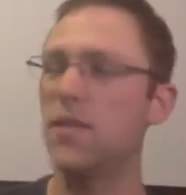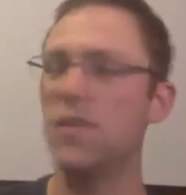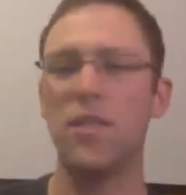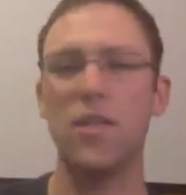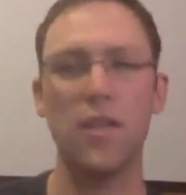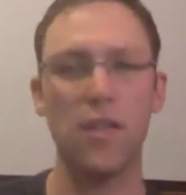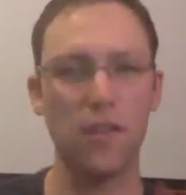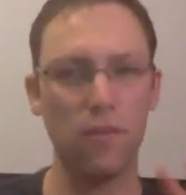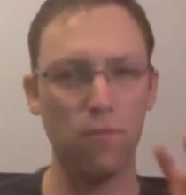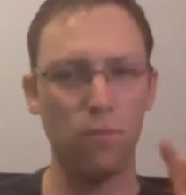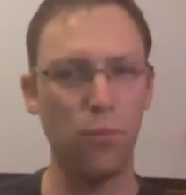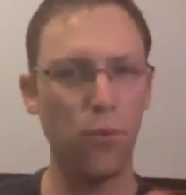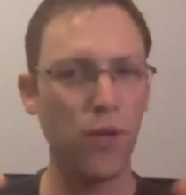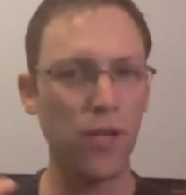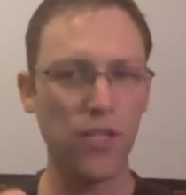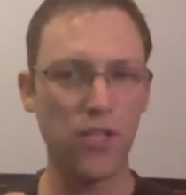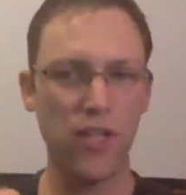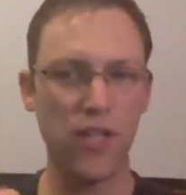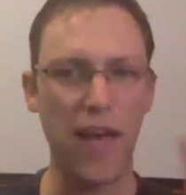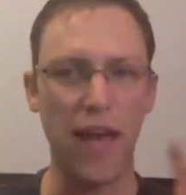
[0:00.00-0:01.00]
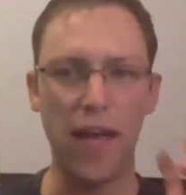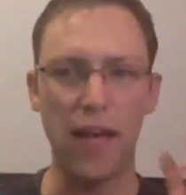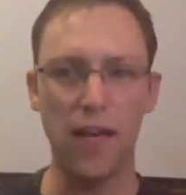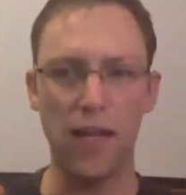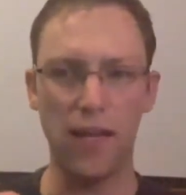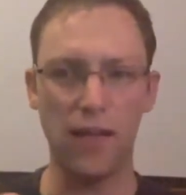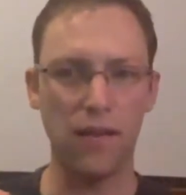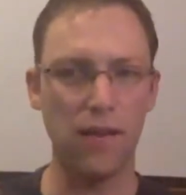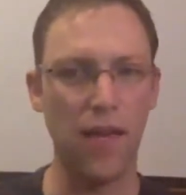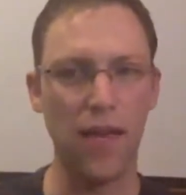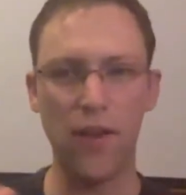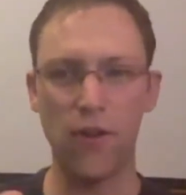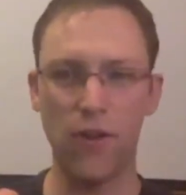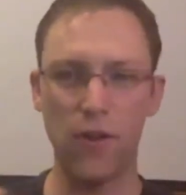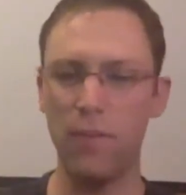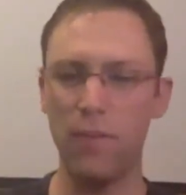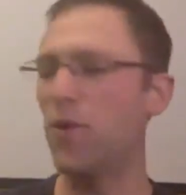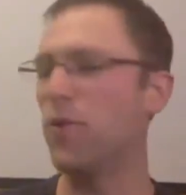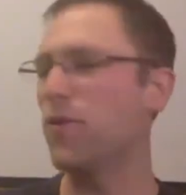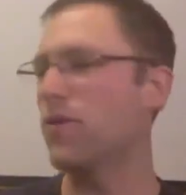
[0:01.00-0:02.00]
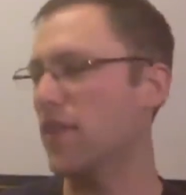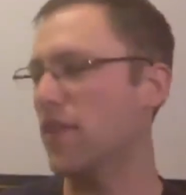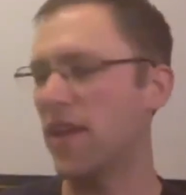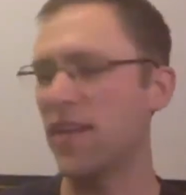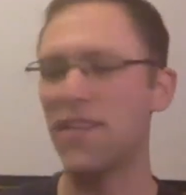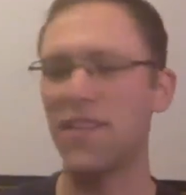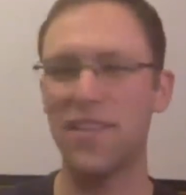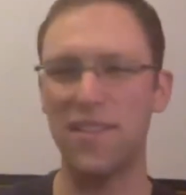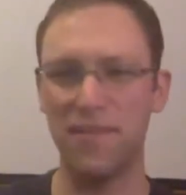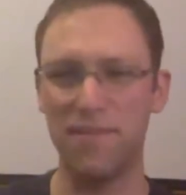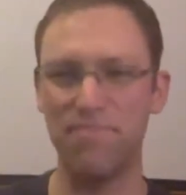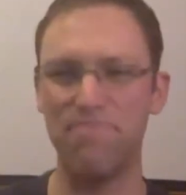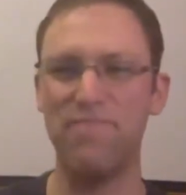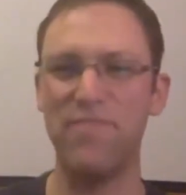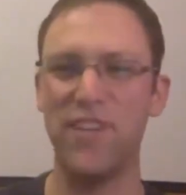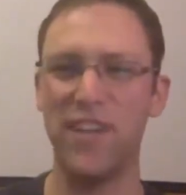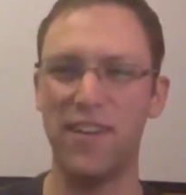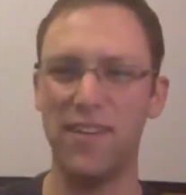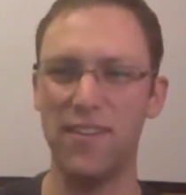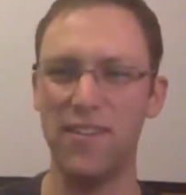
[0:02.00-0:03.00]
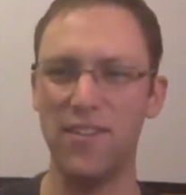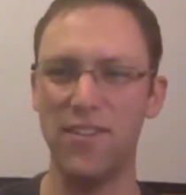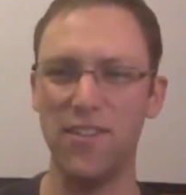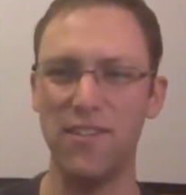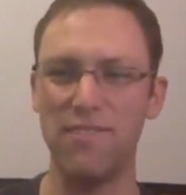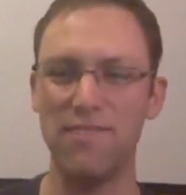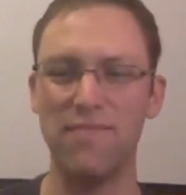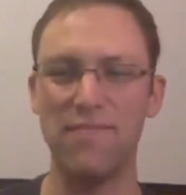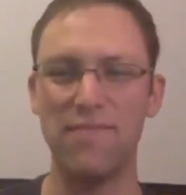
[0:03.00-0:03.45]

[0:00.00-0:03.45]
to bridge that and cater to both, that's the challenge.